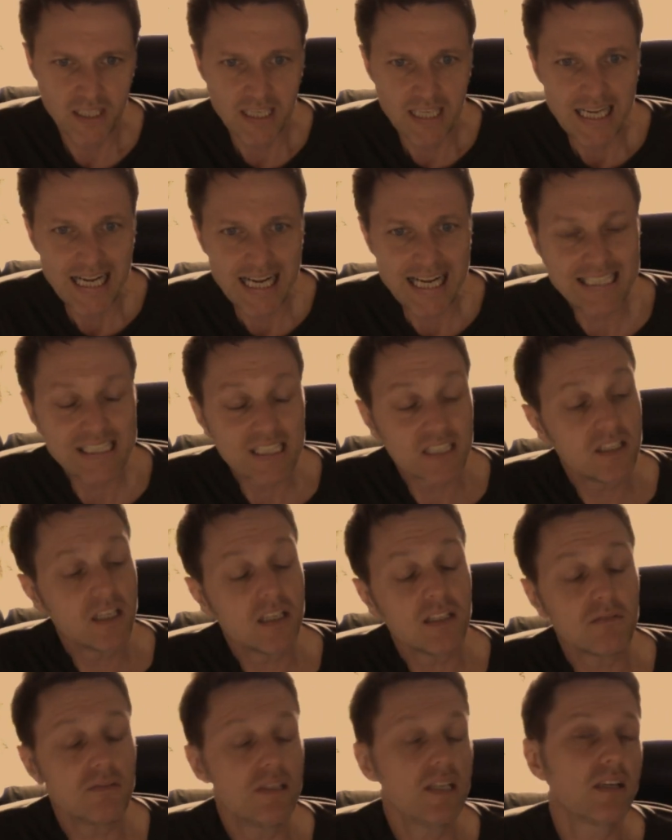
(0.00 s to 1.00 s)
It's
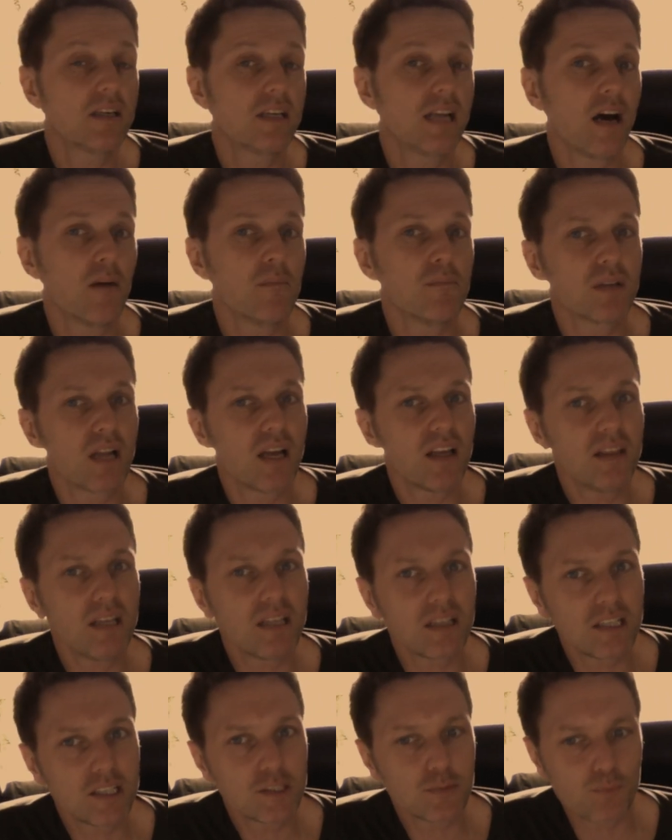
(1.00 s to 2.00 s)
another really good album, but I
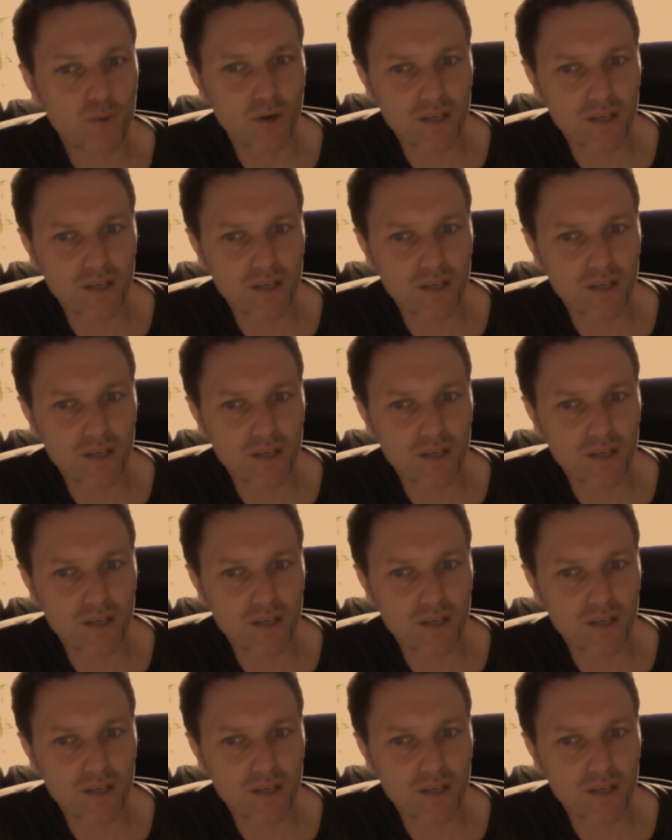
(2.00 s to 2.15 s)
think this one